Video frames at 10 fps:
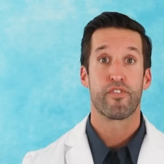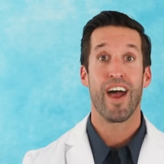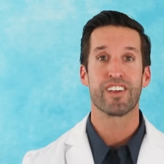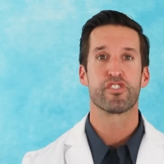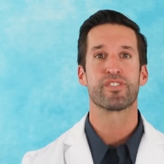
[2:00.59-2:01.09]

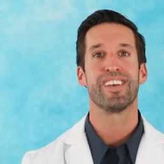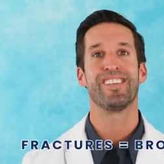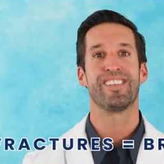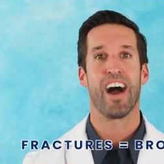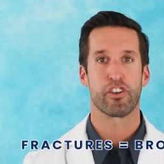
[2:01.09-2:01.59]
Fractures in
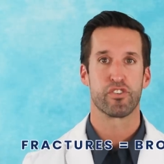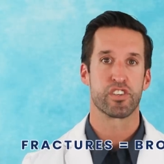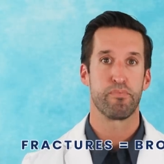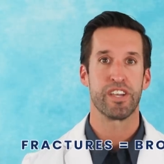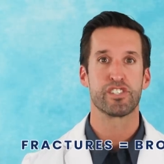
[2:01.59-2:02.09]
doctor
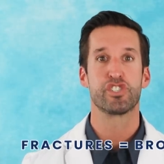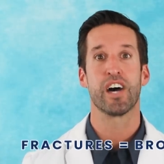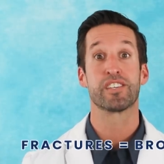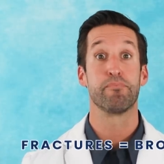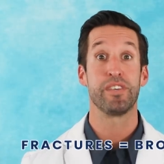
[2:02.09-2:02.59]
speak
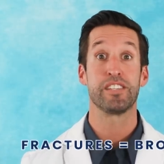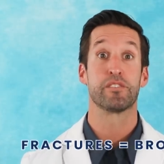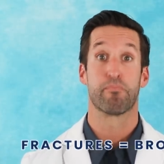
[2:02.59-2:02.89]
just means